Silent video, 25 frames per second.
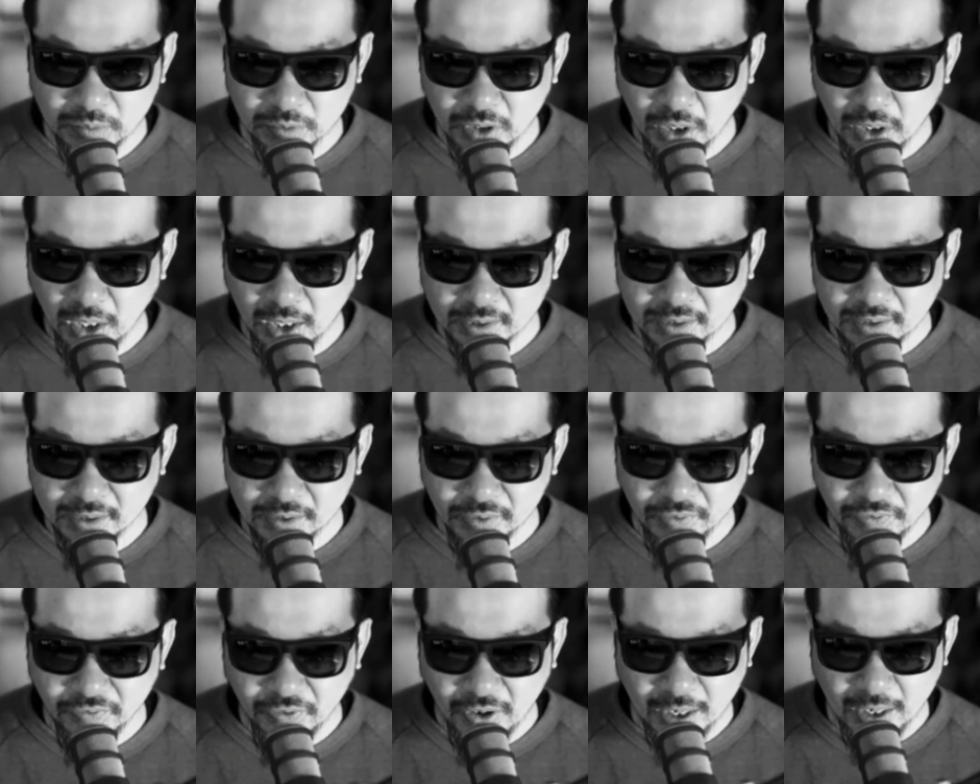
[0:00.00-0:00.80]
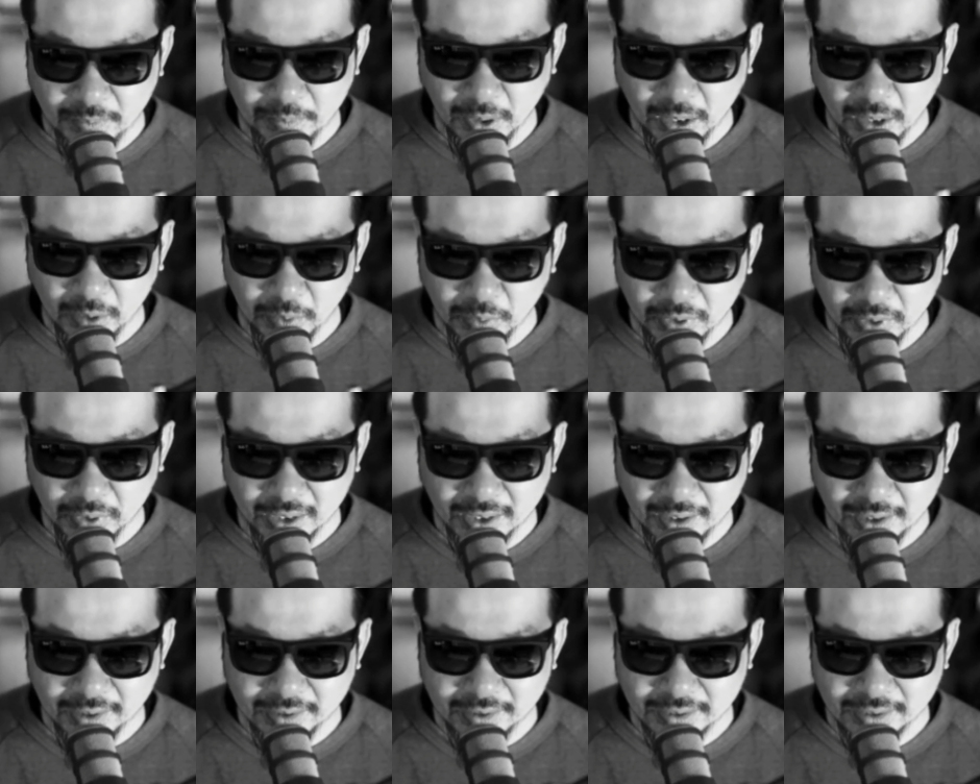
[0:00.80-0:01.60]
I still find my work
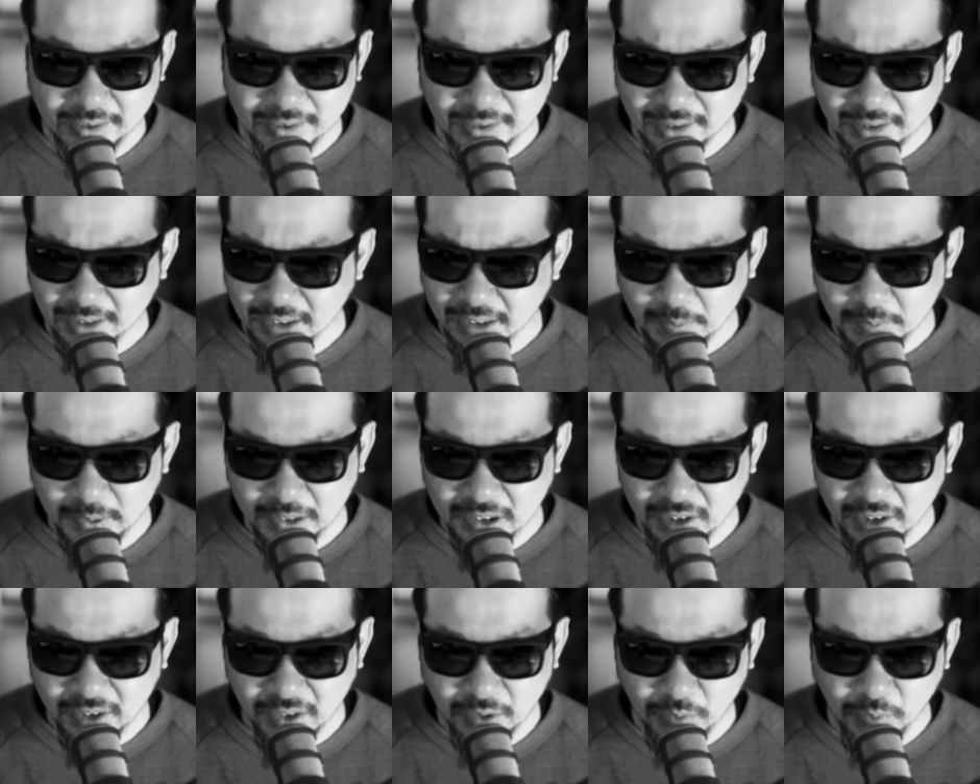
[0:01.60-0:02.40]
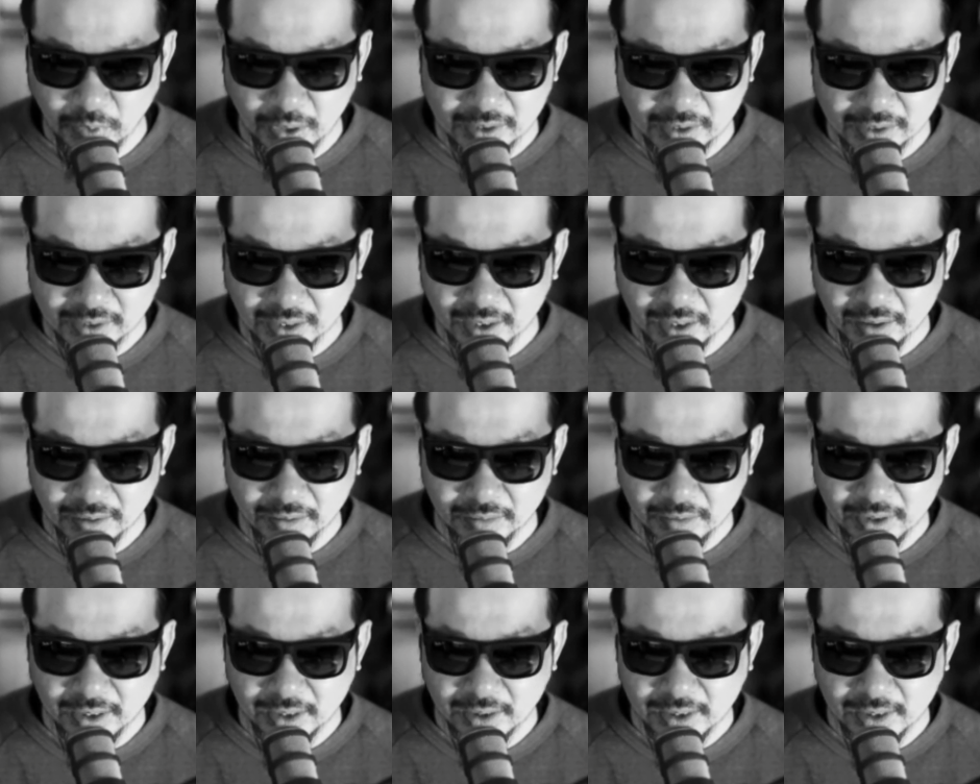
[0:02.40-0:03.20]
artistic, especially the ones that are
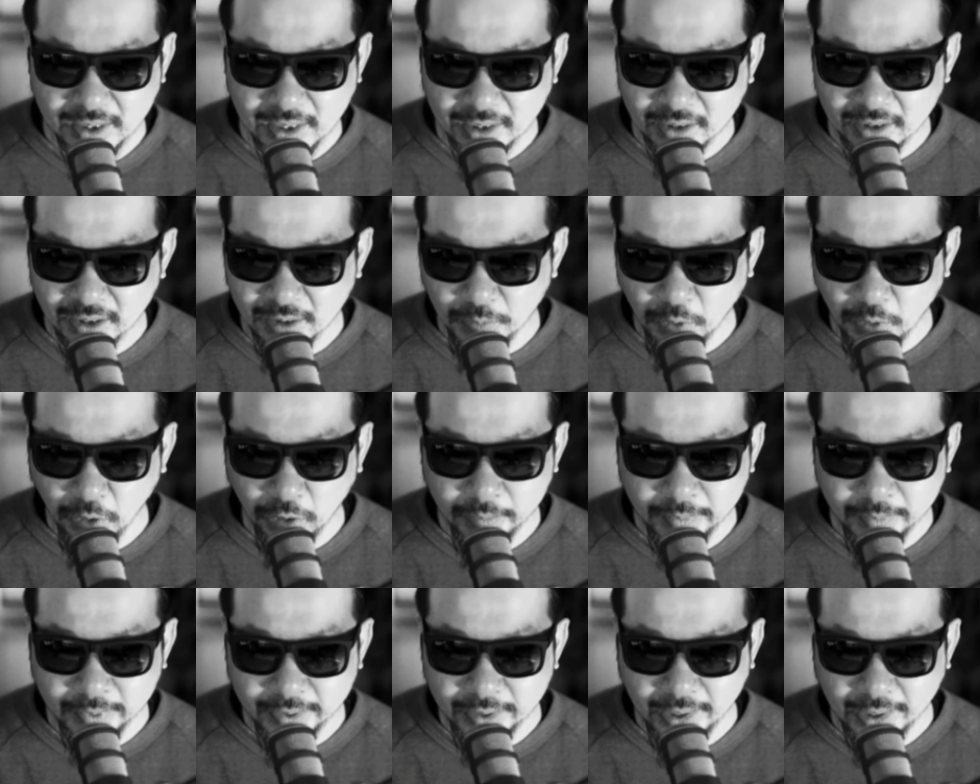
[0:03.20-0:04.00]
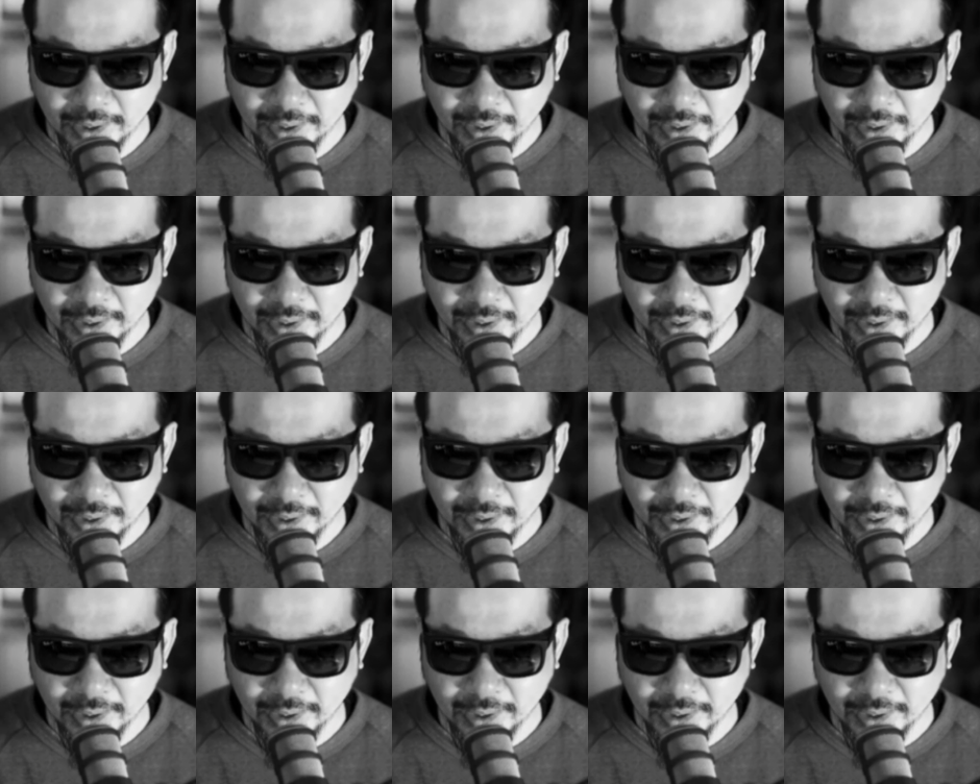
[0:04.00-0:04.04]
really in the moment.